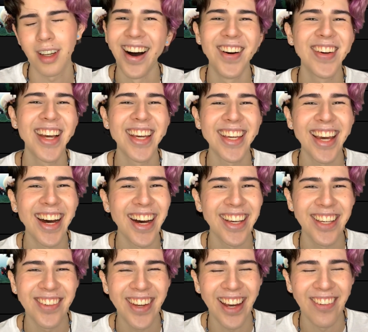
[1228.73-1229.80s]
Okay, yeah,
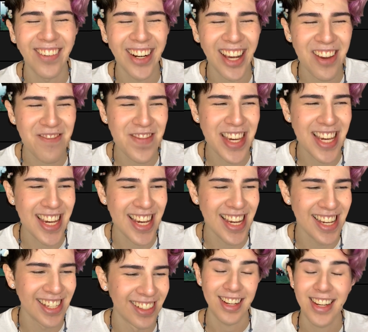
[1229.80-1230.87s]
you get what I
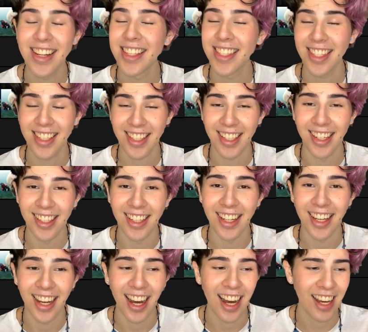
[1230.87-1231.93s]
mean. She's
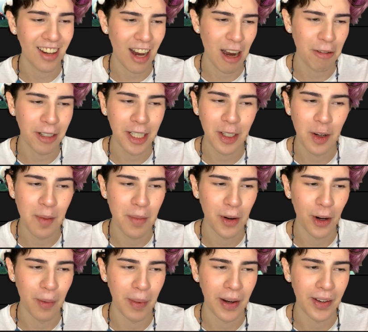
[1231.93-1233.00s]
stunning. I want to know more
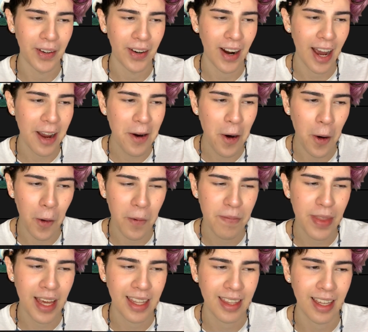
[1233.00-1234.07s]
about her. I hope
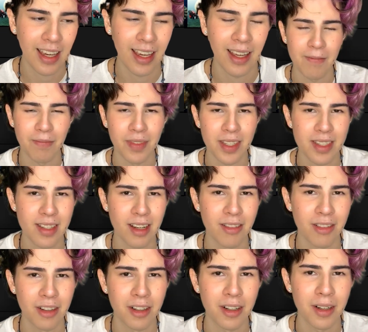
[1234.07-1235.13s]
that they
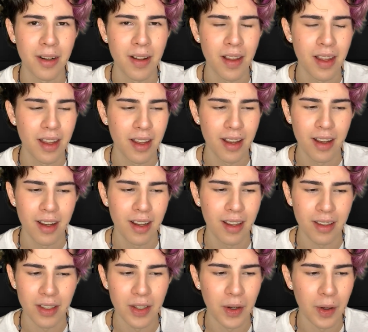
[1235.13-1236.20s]
discover,
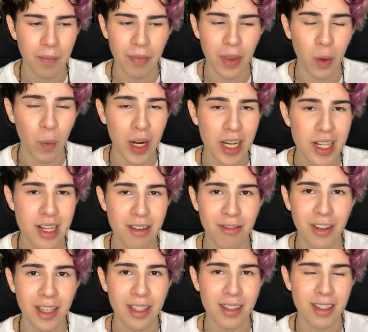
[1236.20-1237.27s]
you know, the way she
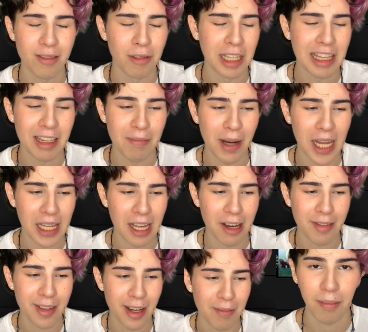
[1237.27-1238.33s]
feeds within my
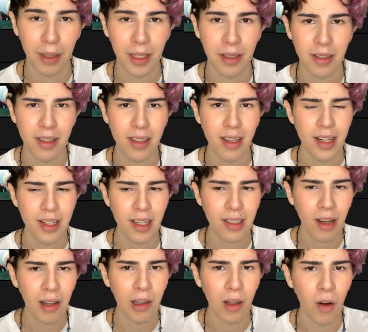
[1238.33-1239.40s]
lifetime, because she's
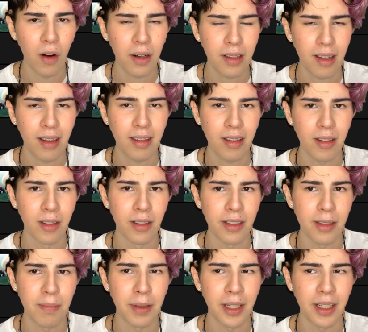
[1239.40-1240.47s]
got long tentacles,
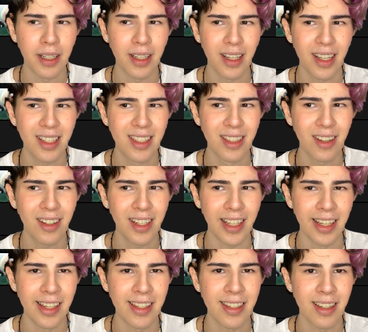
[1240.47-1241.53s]
but it's not
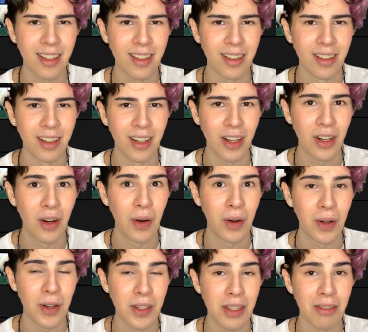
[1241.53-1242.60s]
easy to
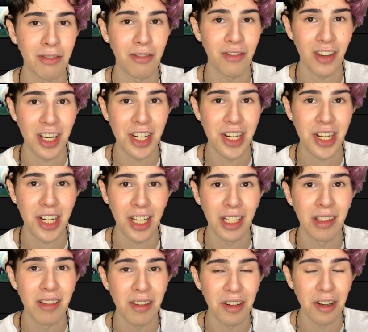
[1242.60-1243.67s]
coerce a fish
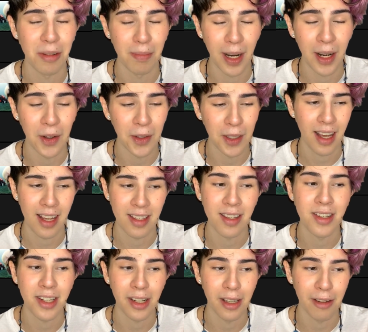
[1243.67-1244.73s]
into your mouth as a
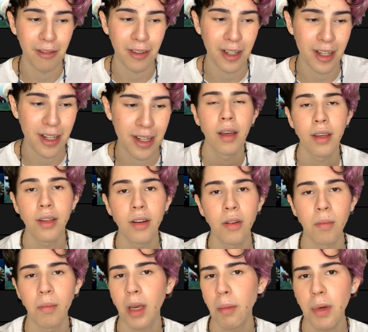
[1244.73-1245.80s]
jellyfish. You know,
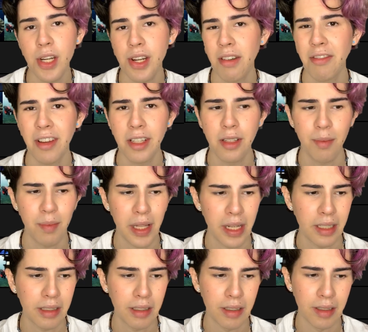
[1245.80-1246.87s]
maybe she feeds on
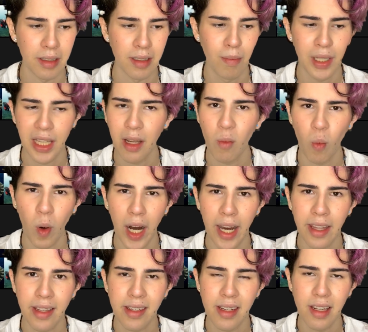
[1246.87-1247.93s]
plankton, but then why
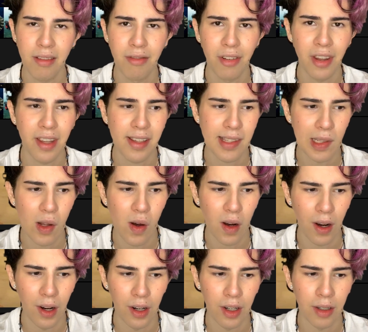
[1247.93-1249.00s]
the need for these long
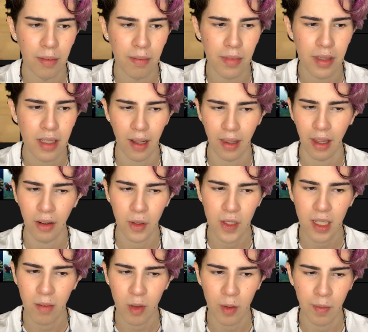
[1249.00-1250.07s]
arms? They don't
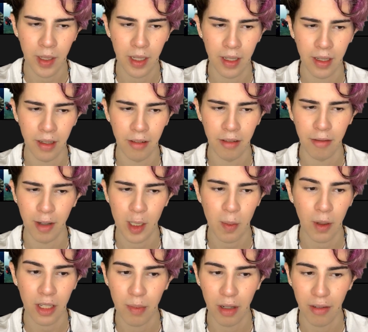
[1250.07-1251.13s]
seem to be
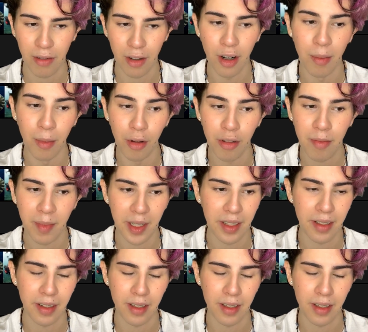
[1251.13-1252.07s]
responsible for her movement.